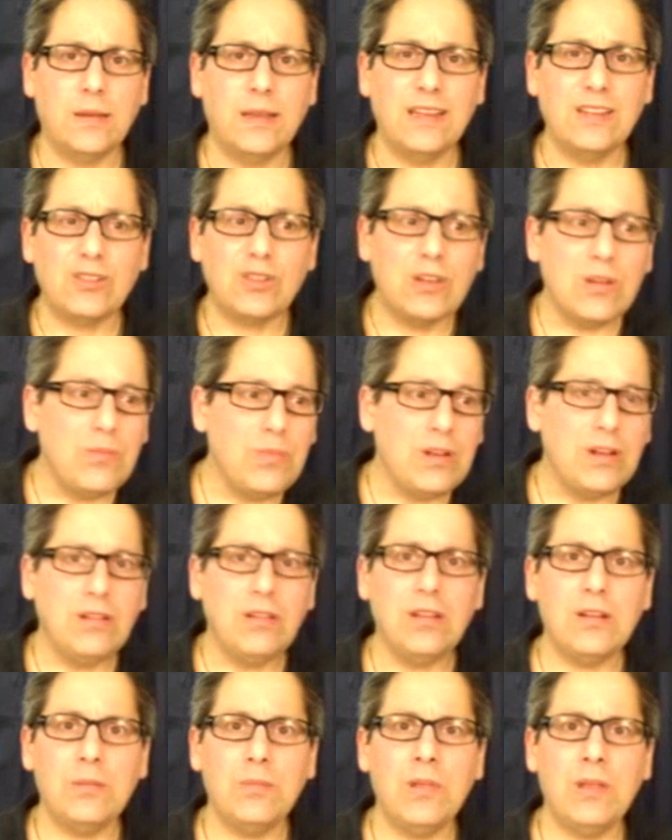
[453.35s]
He should have been
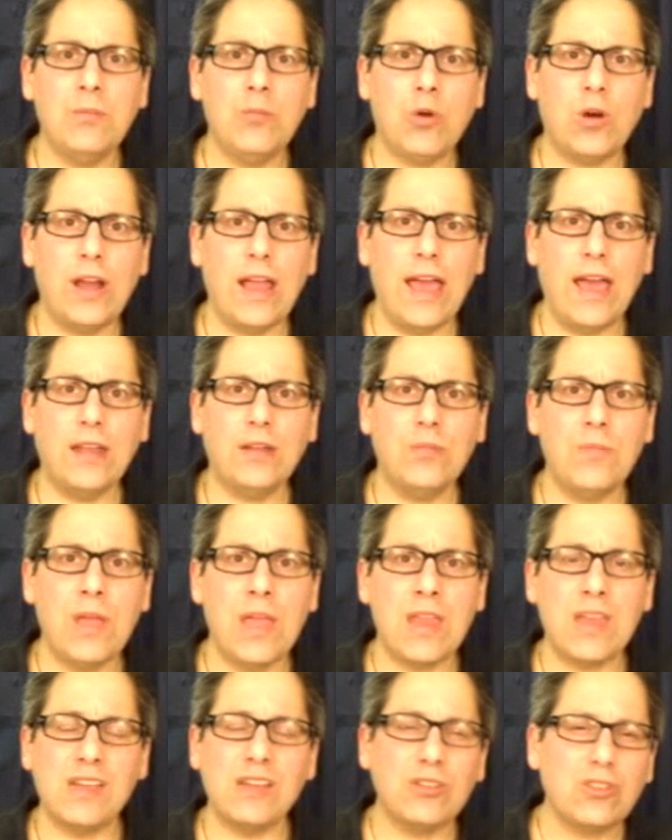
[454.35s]
a little bit more
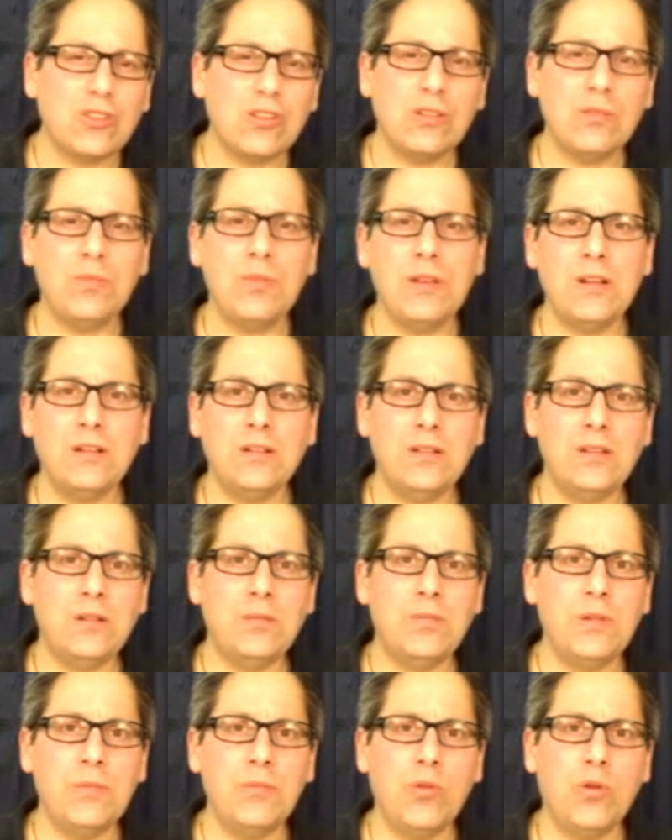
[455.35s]
animated. He should have been a
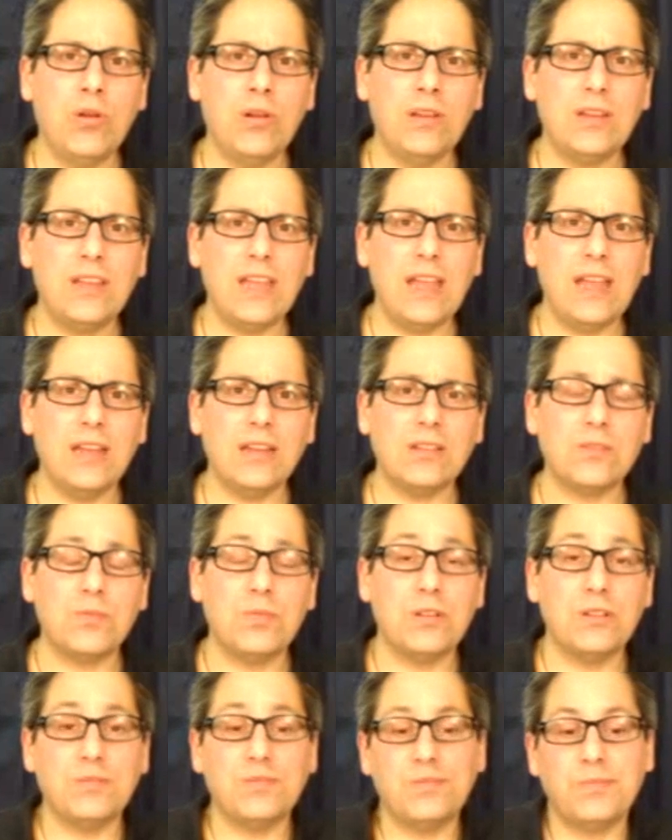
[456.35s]
little bit more
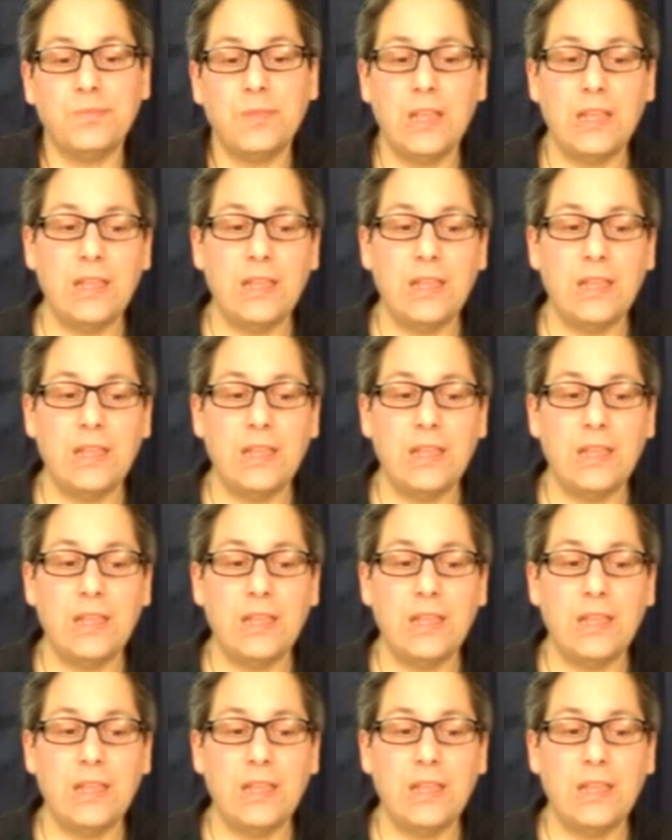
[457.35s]
engaged. But